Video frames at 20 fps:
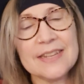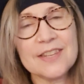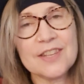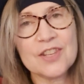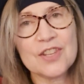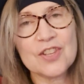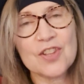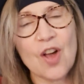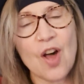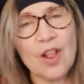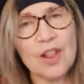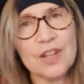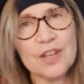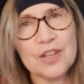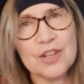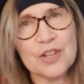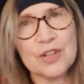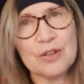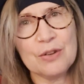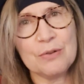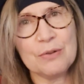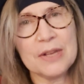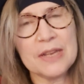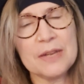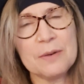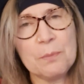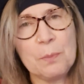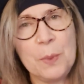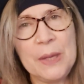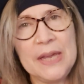solitude,
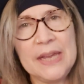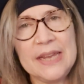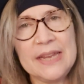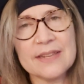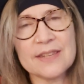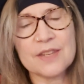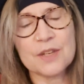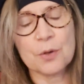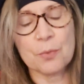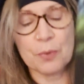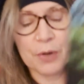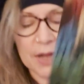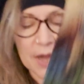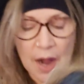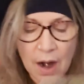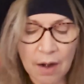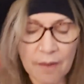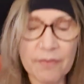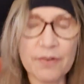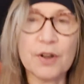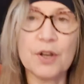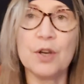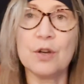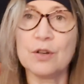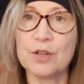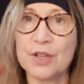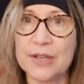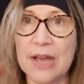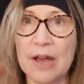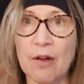in peace, to recover
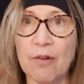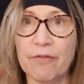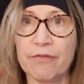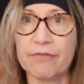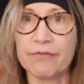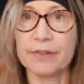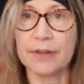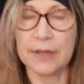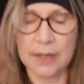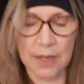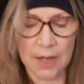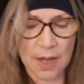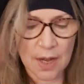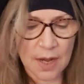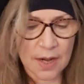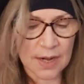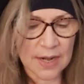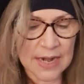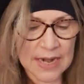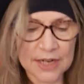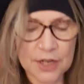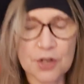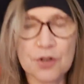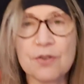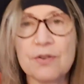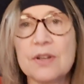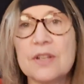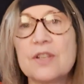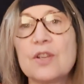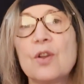yourself.
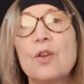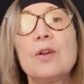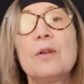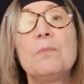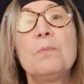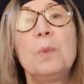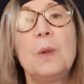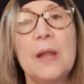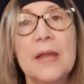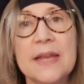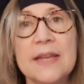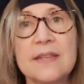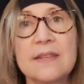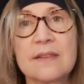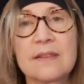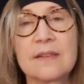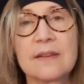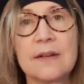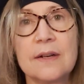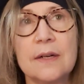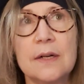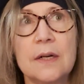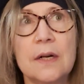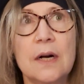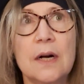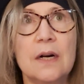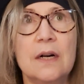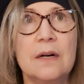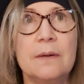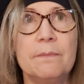Nature is a good place
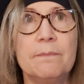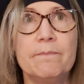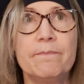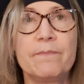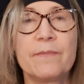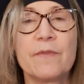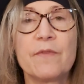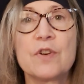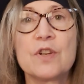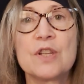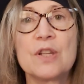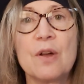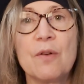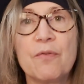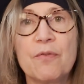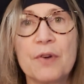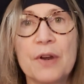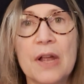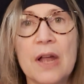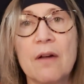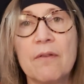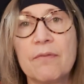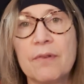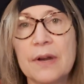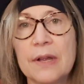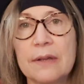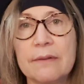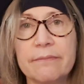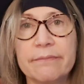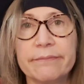for
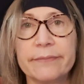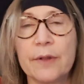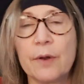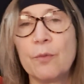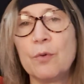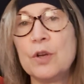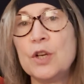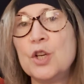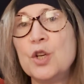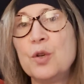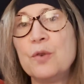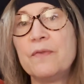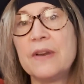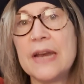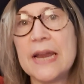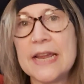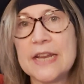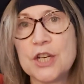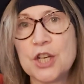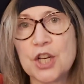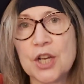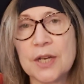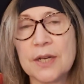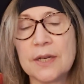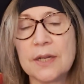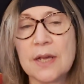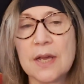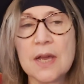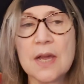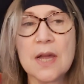self-recovery, rejuvenation,
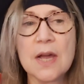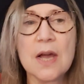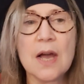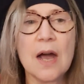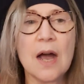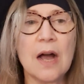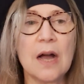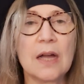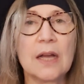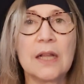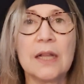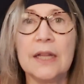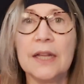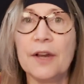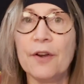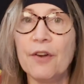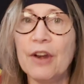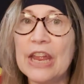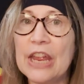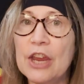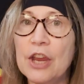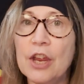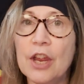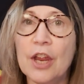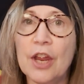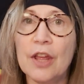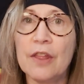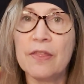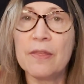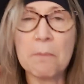clearing
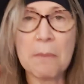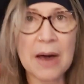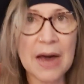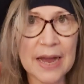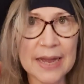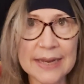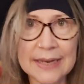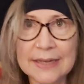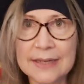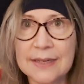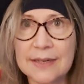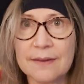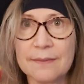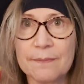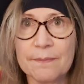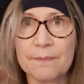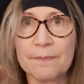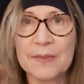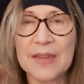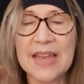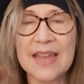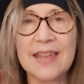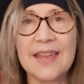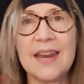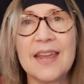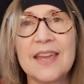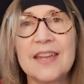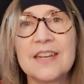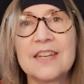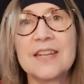the mind, and
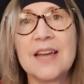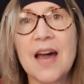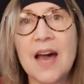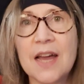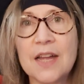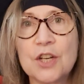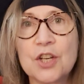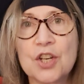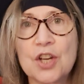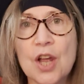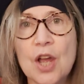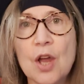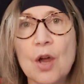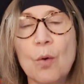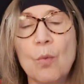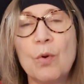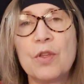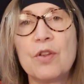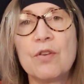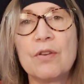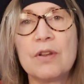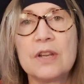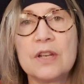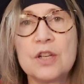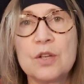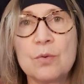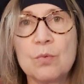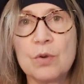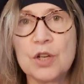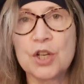getting in touch with your
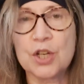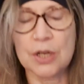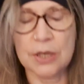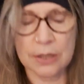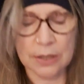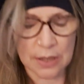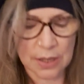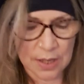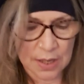intuition,